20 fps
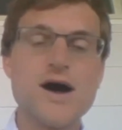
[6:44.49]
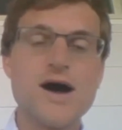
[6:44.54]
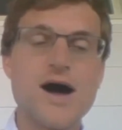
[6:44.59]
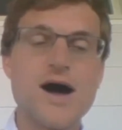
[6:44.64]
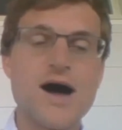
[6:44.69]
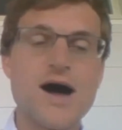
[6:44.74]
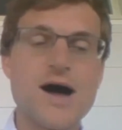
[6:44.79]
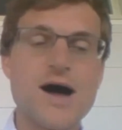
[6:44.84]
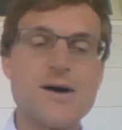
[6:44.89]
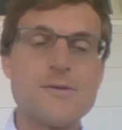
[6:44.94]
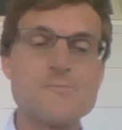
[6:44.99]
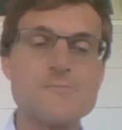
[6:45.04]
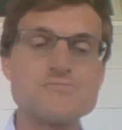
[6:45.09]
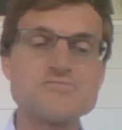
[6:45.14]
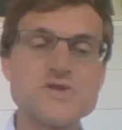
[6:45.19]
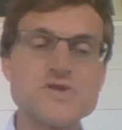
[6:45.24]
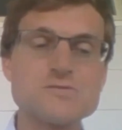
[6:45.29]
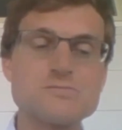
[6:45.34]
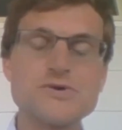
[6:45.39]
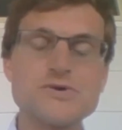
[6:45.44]

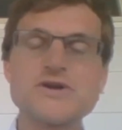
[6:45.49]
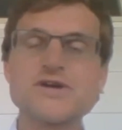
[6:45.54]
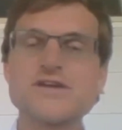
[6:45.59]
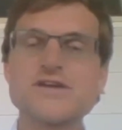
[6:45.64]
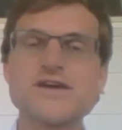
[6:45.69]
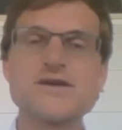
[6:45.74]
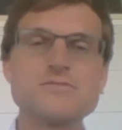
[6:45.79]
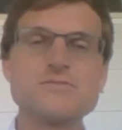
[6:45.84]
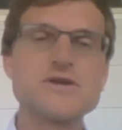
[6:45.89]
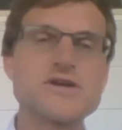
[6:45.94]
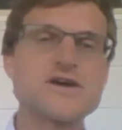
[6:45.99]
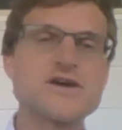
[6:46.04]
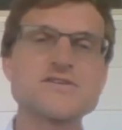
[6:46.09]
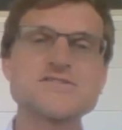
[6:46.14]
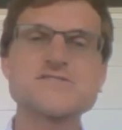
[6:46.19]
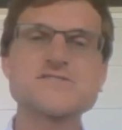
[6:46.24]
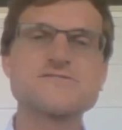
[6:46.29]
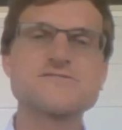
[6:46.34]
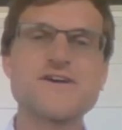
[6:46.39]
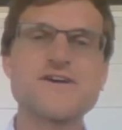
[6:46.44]
But again, because of
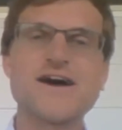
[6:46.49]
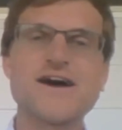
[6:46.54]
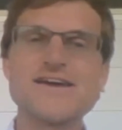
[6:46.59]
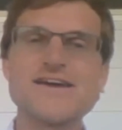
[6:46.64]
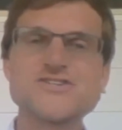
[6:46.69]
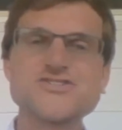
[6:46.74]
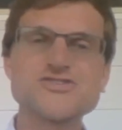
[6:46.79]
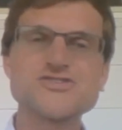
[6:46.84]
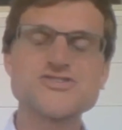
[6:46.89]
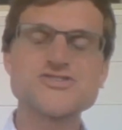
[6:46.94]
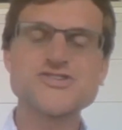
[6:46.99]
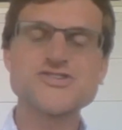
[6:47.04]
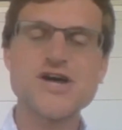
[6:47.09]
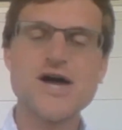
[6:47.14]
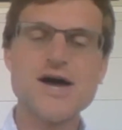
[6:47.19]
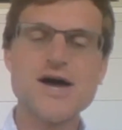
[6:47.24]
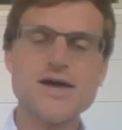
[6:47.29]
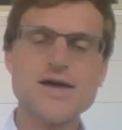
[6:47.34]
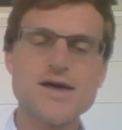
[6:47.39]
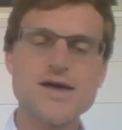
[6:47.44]
the financial
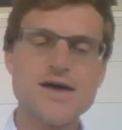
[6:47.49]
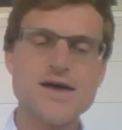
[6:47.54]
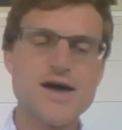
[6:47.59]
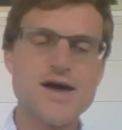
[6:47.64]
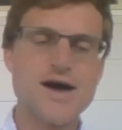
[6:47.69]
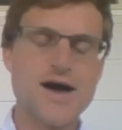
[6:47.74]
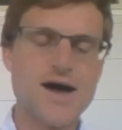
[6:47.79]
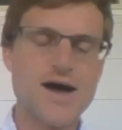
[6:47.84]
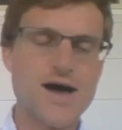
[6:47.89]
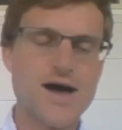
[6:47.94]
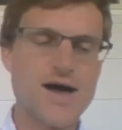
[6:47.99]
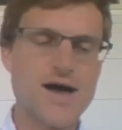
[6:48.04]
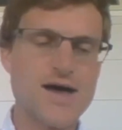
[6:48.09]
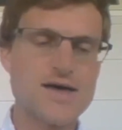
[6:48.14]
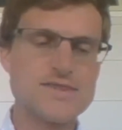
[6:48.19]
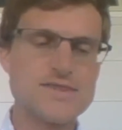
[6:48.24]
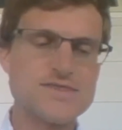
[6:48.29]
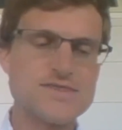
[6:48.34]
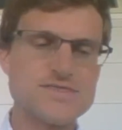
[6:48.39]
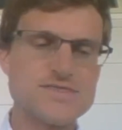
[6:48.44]
shock,
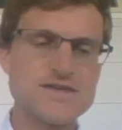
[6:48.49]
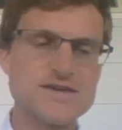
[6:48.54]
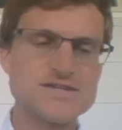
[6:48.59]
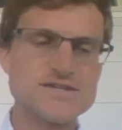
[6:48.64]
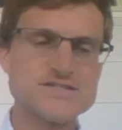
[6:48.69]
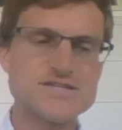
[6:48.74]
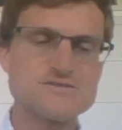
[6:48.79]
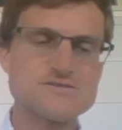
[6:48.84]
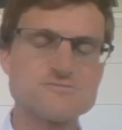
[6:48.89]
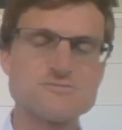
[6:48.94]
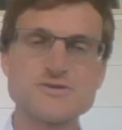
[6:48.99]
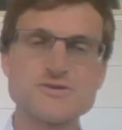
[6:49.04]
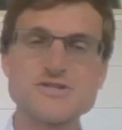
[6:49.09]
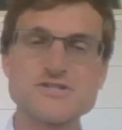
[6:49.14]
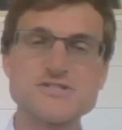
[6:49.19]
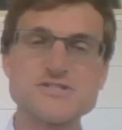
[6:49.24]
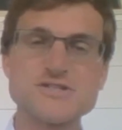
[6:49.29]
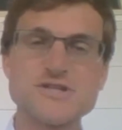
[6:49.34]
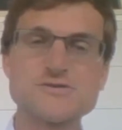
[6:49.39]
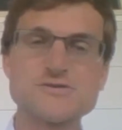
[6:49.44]
things have really
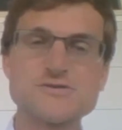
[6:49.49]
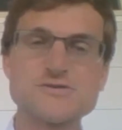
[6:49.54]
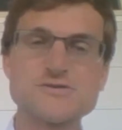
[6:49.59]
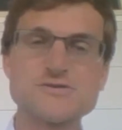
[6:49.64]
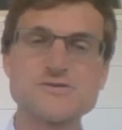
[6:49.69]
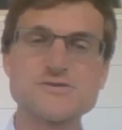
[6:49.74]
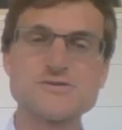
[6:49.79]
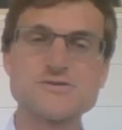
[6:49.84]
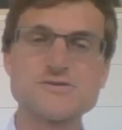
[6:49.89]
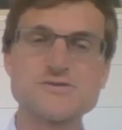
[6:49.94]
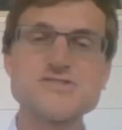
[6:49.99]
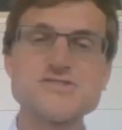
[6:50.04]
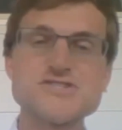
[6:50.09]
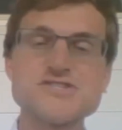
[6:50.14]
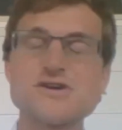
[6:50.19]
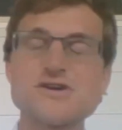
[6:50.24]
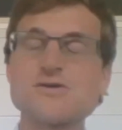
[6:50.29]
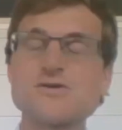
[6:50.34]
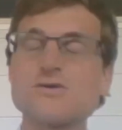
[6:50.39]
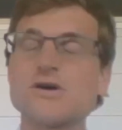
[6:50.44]
slowed down.
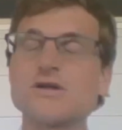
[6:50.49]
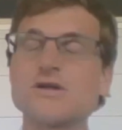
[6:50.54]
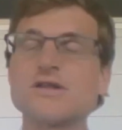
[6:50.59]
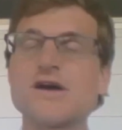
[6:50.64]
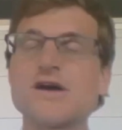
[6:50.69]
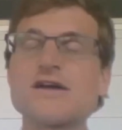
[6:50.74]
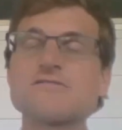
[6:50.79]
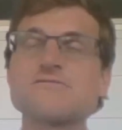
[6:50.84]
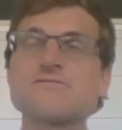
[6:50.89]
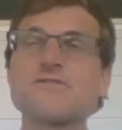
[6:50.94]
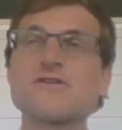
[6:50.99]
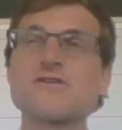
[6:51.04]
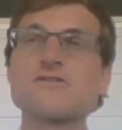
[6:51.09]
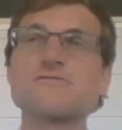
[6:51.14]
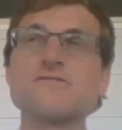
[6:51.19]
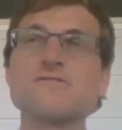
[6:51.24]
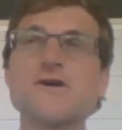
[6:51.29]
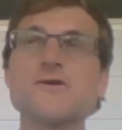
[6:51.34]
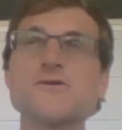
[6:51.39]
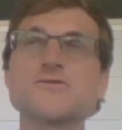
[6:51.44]
So a lot of our
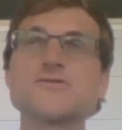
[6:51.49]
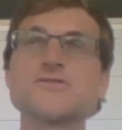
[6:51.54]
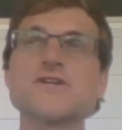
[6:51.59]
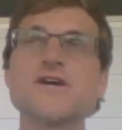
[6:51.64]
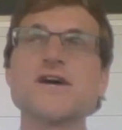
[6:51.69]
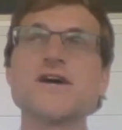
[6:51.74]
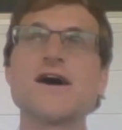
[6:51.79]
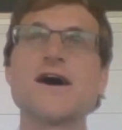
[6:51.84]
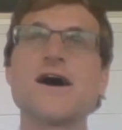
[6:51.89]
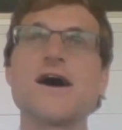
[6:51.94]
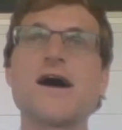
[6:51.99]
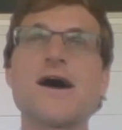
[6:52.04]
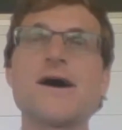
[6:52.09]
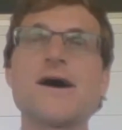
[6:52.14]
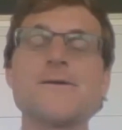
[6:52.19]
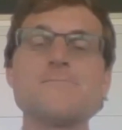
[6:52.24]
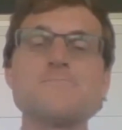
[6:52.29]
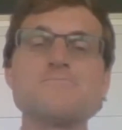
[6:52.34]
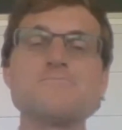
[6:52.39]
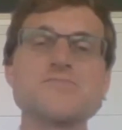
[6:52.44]
folks,
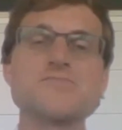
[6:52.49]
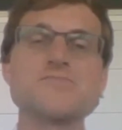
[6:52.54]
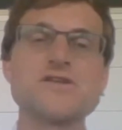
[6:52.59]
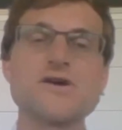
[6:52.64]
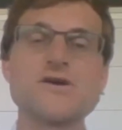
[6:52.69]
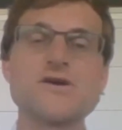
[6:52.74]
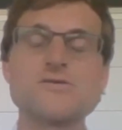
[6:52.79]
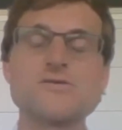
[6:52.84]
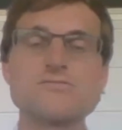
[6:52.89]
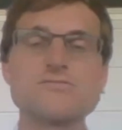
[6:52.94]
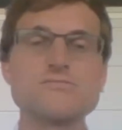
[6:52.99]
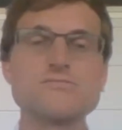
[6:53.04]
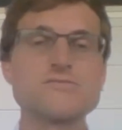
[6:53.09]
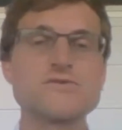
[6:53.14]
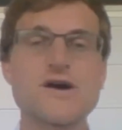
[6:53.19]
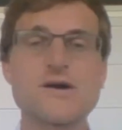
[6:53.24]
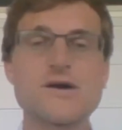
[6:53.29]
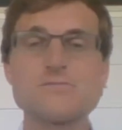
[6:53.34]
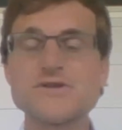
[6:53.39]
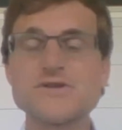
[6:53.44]
you know,
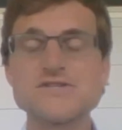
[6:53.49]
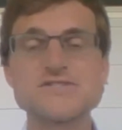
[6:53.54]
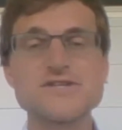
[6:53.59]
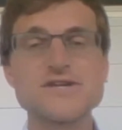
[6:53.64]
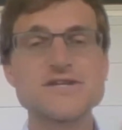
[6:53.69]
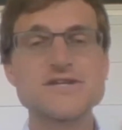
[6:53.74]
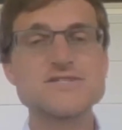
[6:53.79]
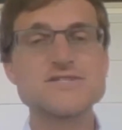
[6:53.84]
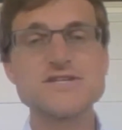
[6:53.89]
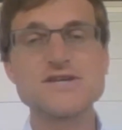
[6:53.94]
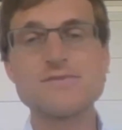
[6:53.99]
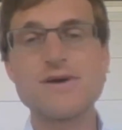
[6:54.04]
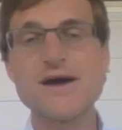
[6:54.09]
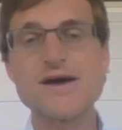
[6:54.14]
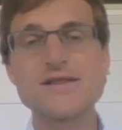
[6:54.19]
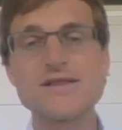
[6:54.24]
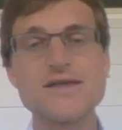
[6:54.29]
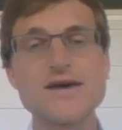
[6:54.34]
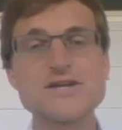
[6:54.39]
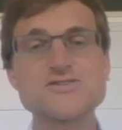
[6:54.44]
companies like
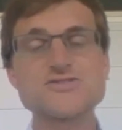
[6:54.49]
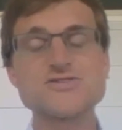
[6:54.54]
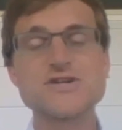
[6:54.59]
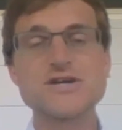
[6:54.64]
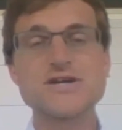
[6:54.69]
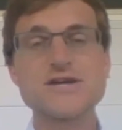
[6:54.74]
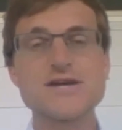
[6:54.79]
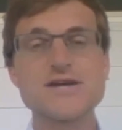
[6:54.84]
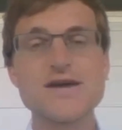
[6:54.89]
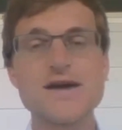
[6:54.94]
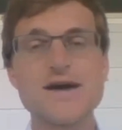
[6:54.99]
CMI Electric,